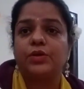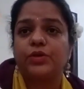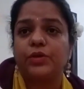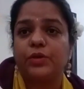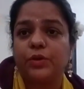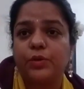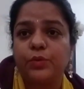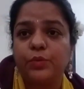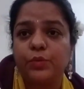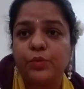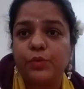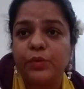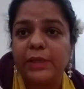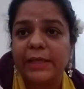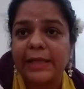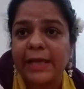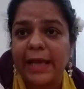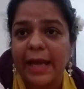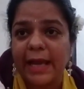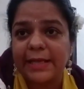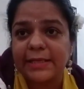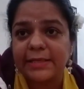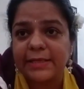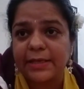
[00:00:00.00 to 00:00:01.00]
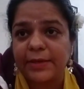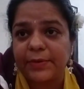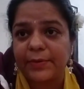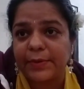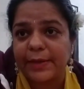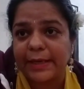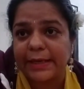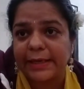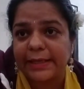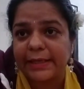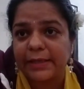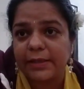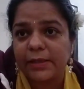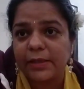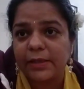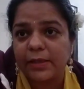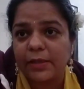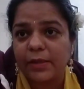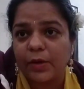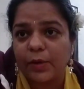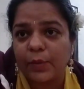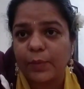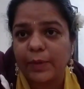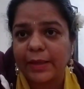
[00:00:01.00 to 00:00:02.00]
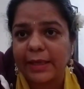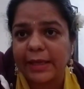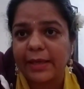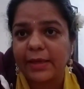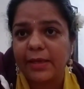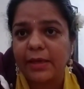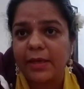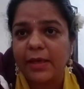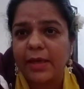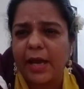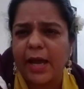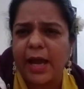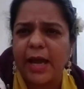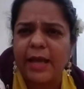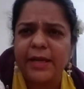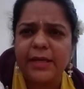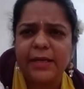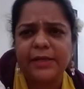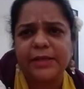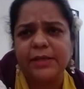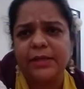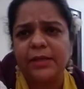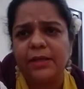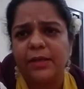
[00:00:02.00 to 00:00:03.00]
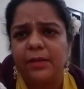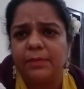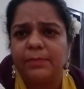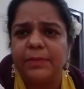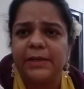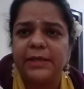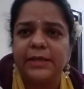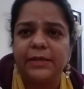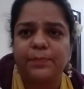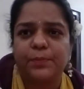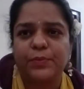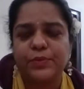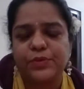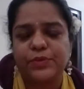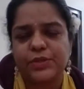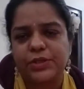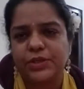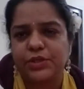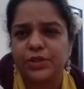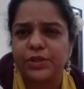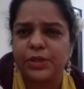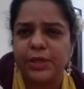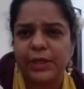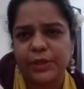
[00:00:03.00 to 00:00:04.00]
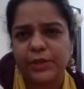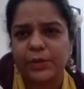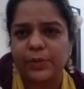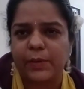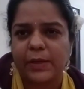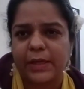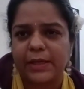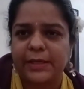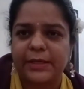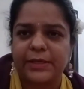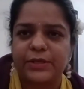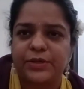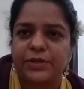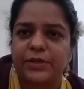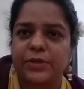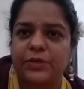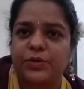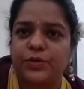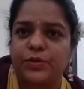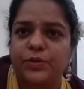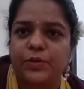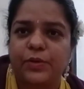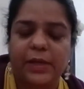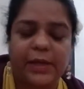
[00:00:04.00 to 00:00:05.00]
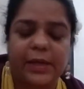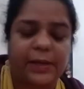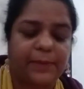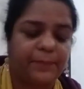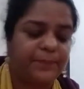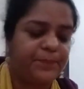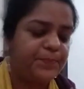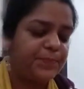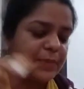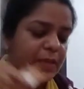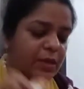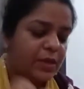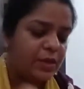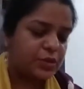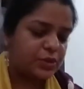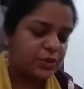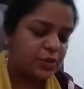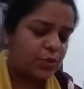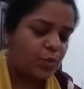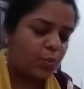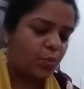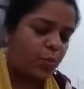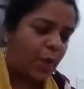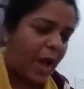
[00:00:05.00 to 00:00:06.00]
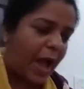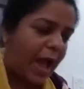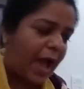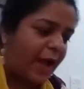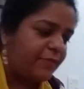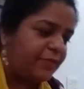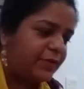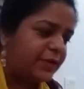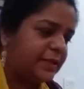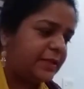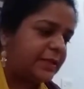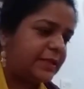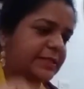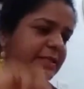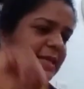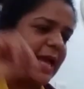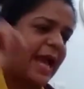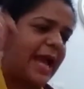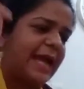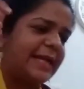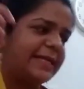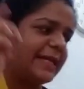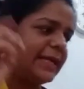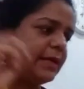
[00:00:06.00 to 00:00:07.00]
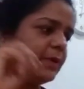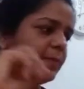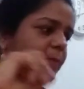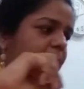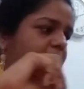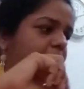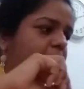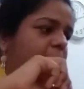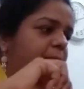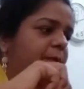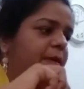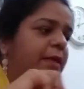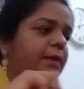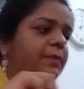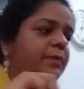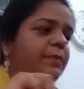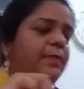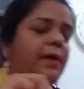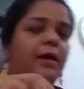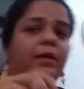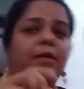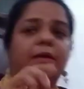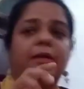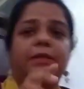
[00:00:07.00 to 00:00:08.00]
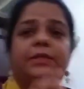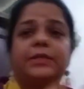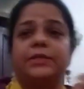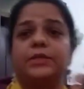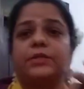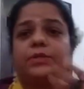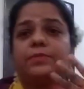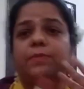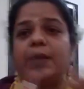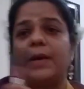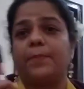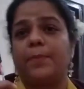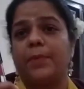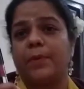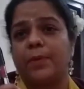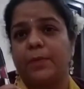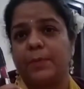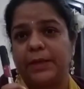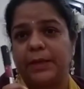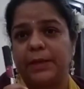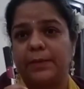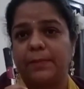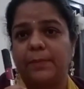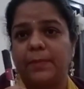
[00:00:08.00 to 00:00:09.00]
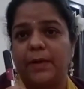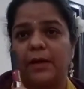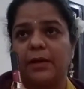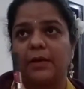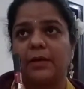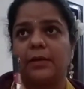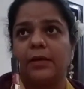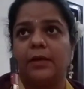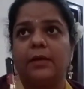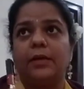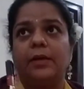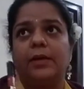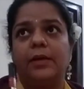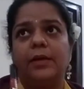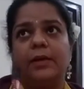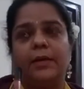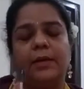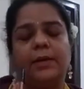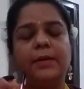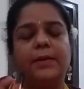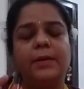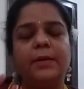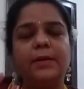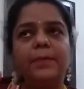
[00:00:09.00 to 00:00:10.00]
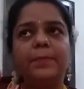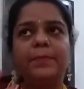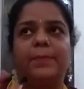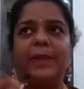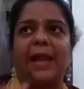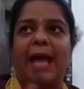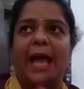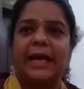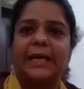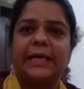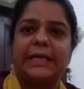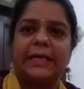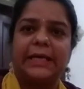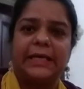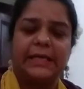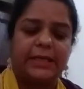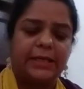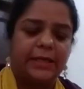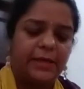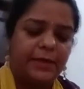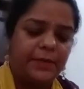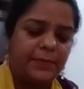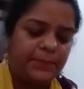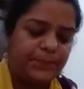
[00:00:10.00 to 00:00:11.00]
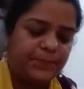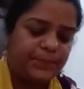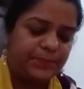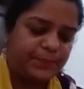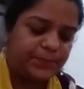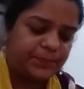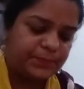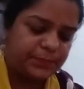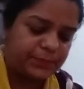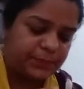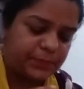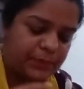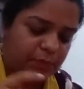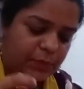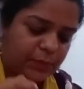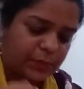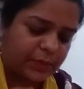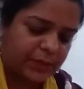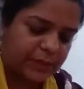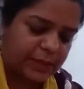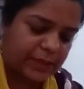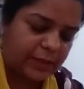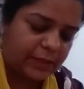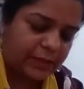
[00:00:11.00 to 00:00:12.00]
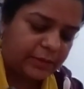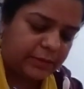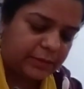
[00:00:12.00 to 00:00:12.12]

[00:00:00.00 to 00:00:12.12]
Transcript: The googly eyes are ready. Okay, a little bit positioning you can adjust. Okay, so after this I take a permanent marker. This is my permanent marker, black color. Okay,